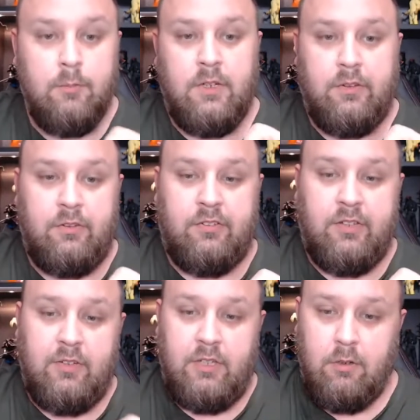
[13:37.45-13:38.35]
But
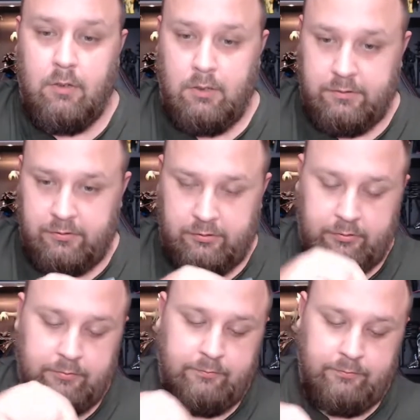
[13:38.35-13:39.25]
$70.
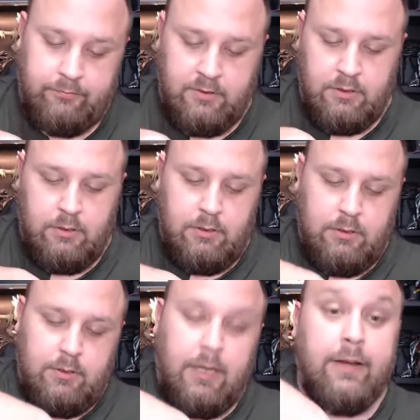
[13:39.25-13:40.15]

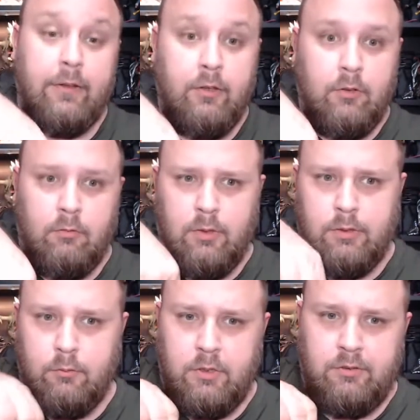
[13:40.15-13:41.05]
I know.
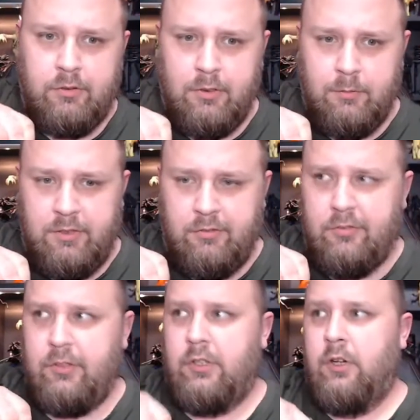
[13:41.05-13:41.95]
What is he talking about? This
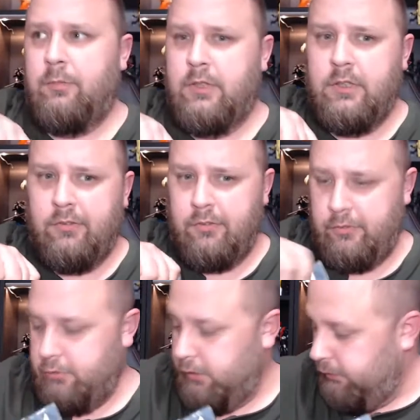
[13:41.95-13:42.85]
isn't Gunpla. This
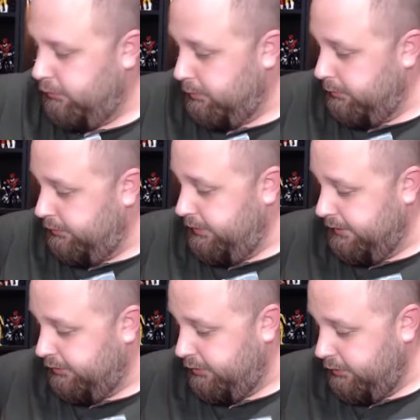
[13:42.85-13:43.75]
isn't Transformers.
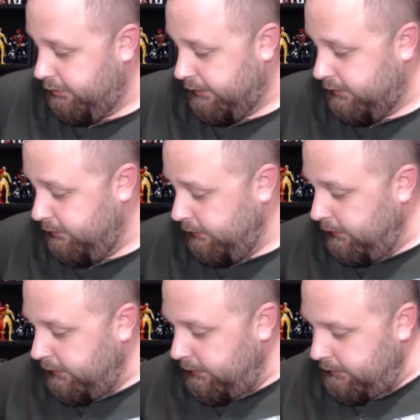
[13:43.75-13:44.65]
It's Star Trek.
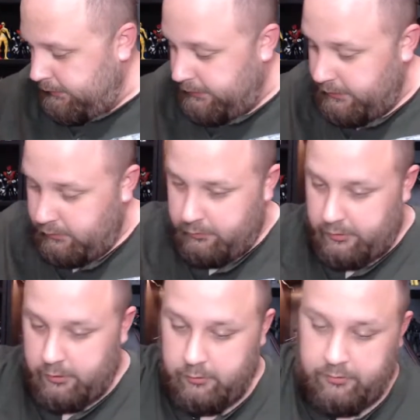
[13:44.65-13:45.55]
Get over
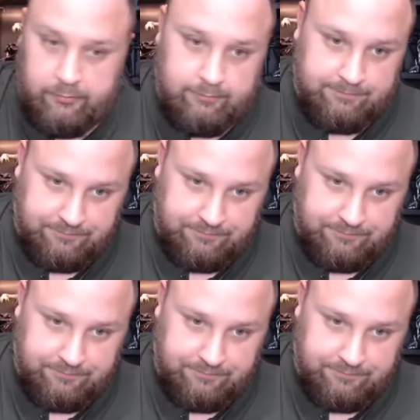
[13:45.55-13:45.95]
it, nerds.